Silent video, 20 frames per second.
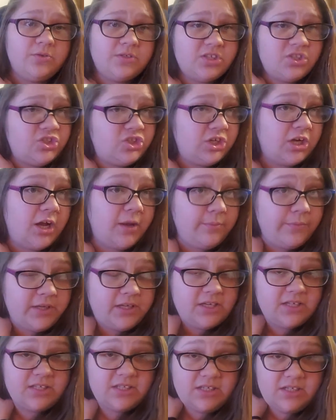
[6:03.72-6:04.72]
his job
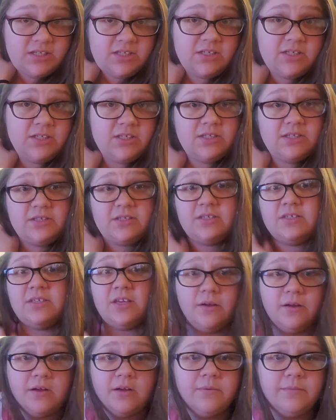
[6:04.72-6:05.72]
because he
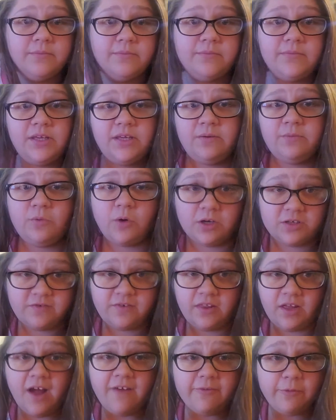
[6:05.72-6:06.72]
works
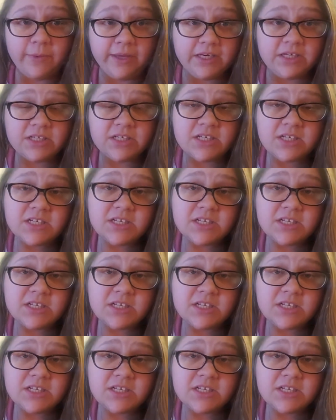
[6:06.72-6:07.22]
for the government.